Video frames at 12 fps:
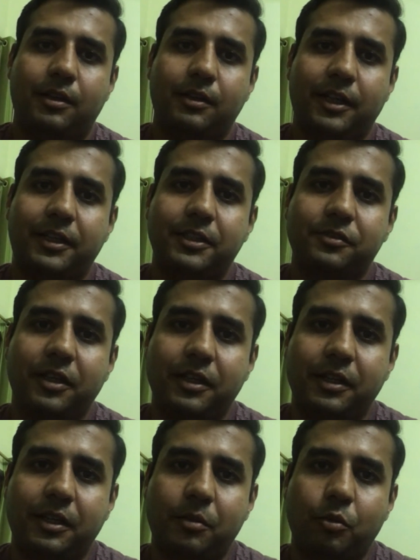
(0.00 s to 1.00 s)
That is
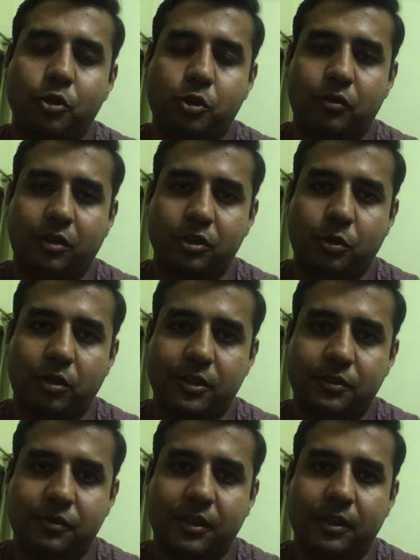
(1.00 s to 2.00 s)
where most of the
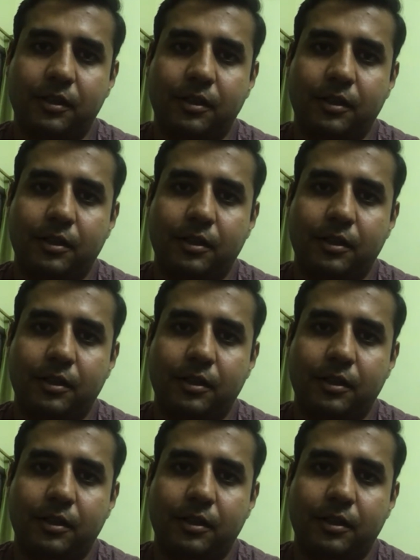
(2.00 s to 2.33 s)
students fail.